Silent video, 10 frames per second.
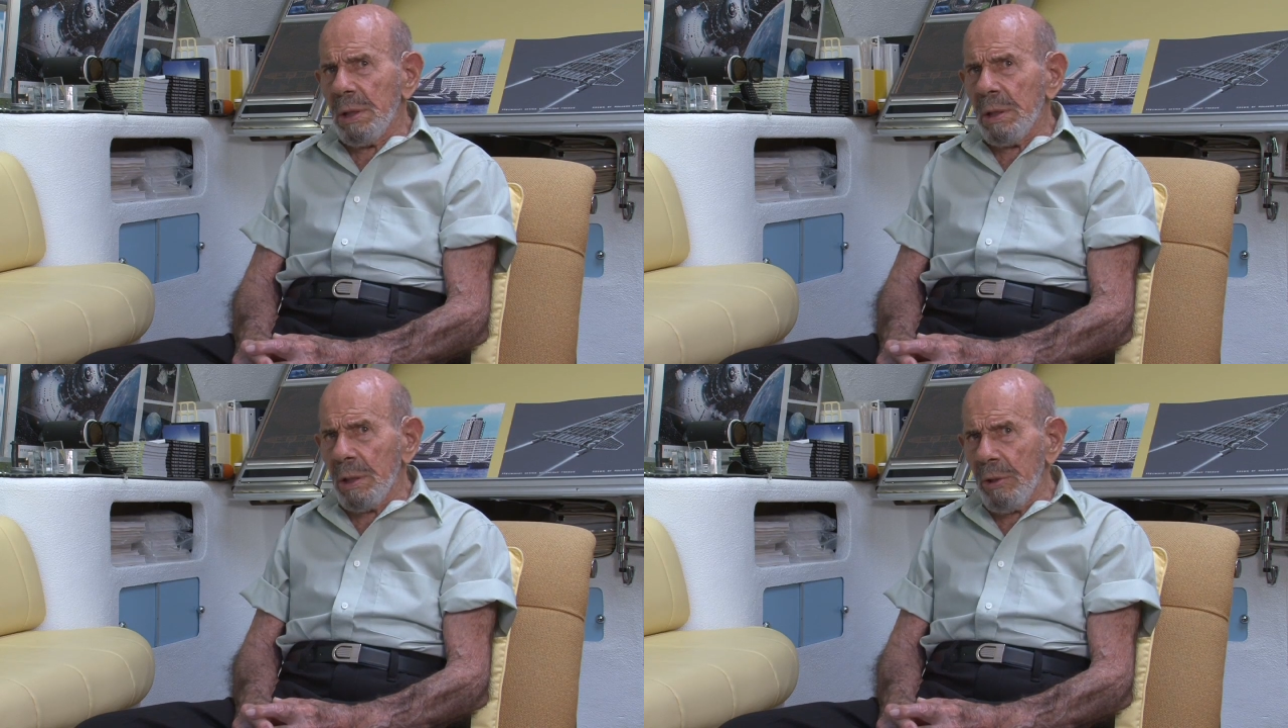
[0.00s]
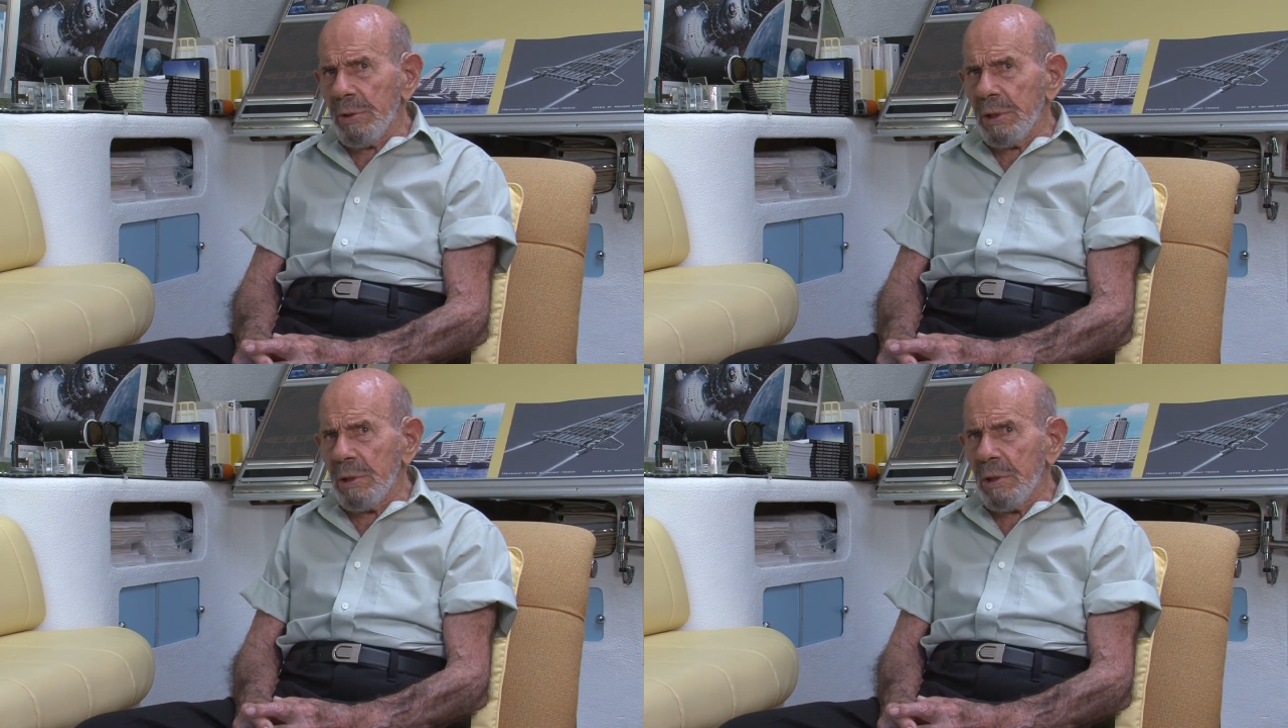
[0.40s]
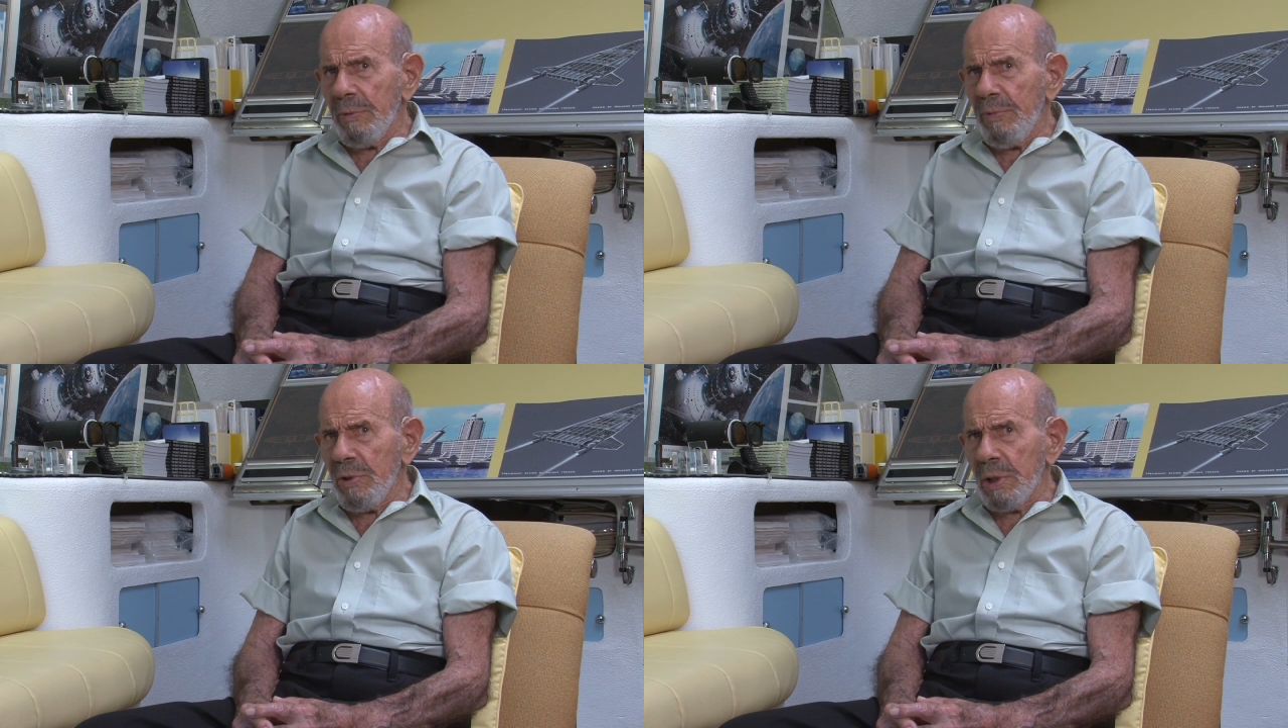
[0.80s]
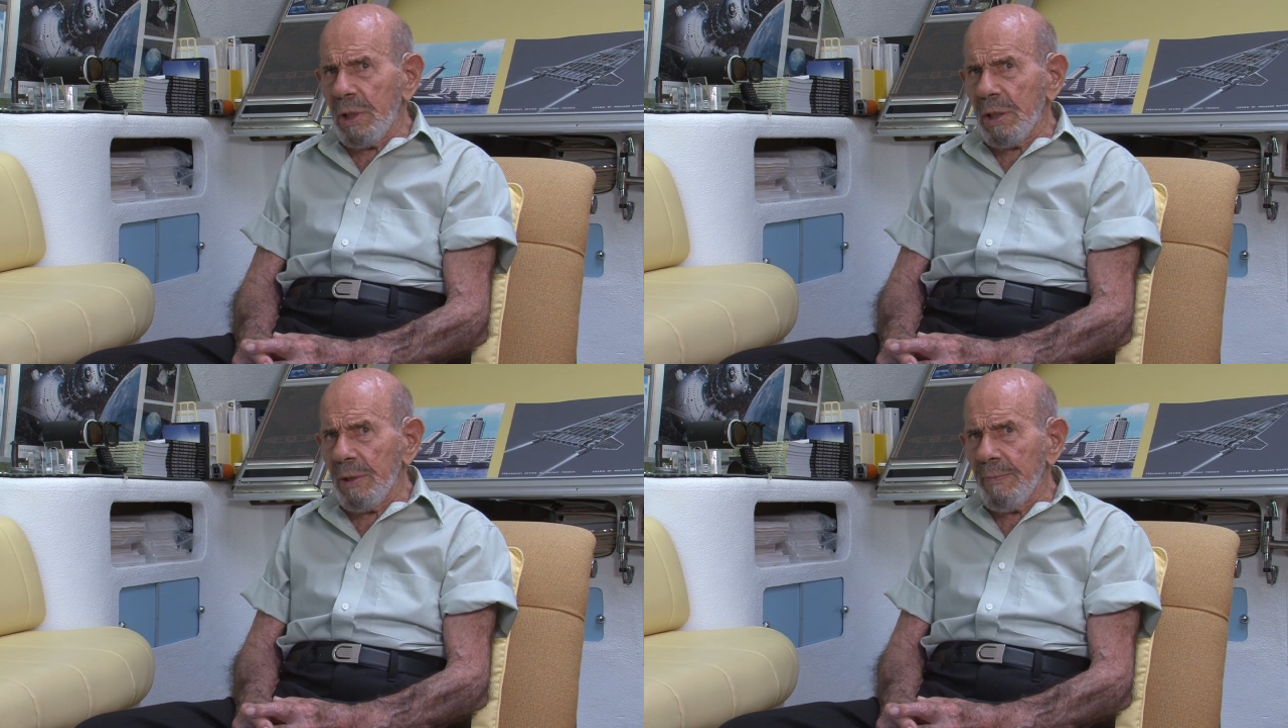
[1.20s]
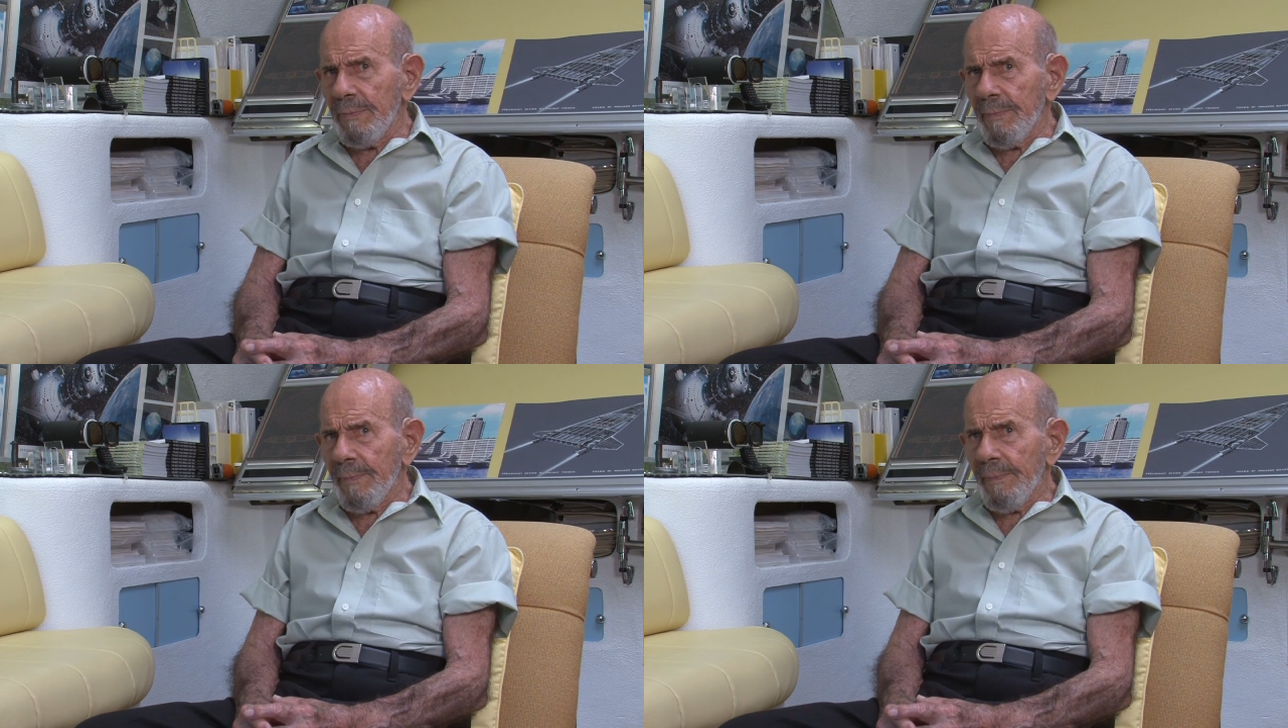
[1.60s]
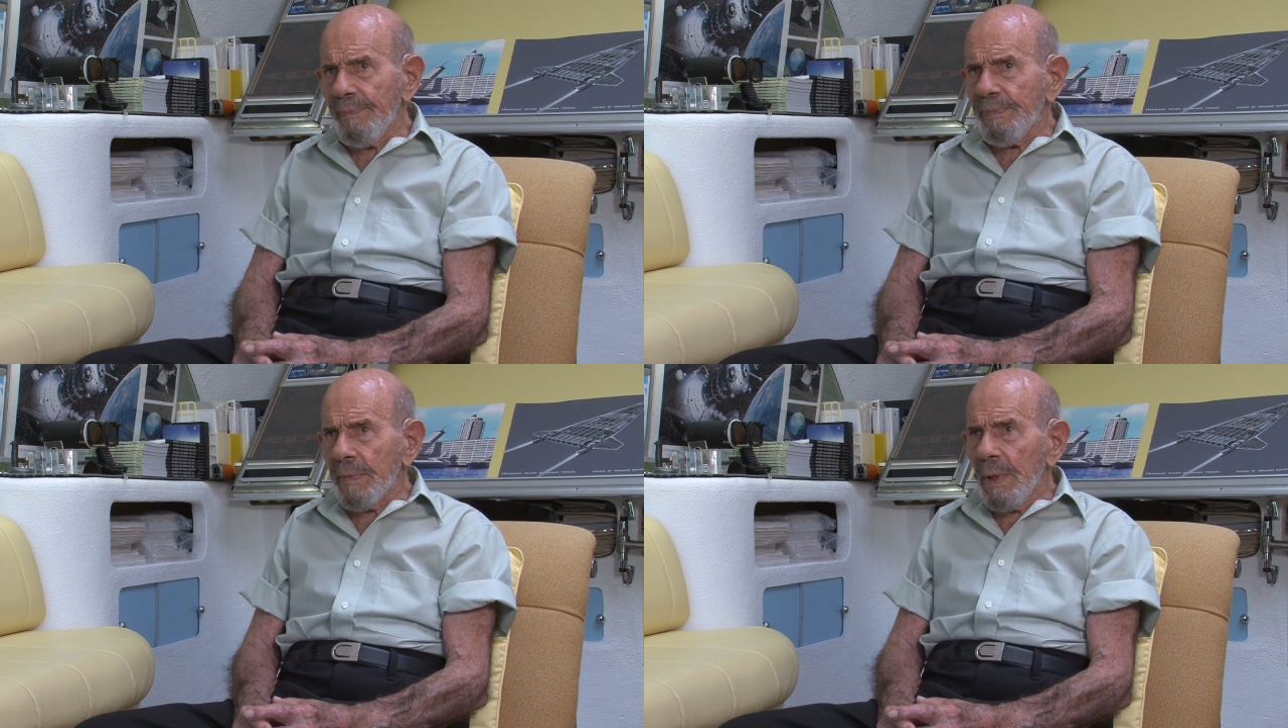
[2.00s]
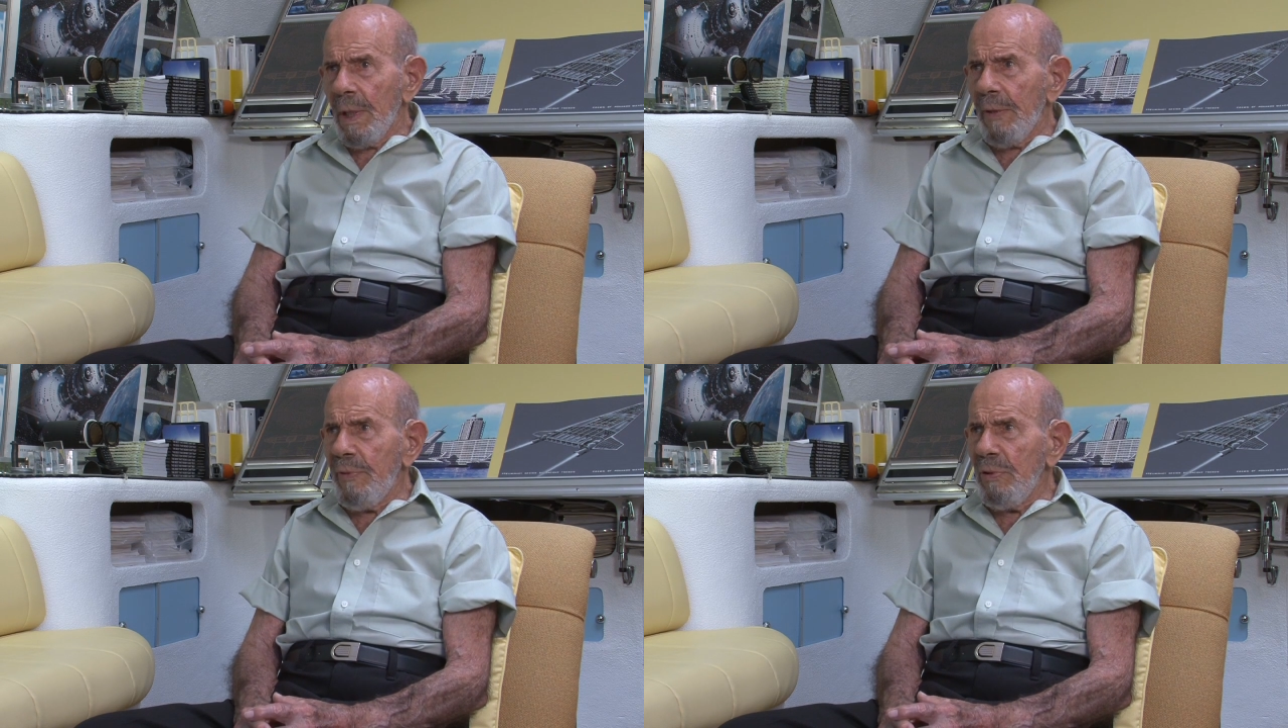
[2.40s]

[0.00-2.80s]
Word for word: in learning to communicate. If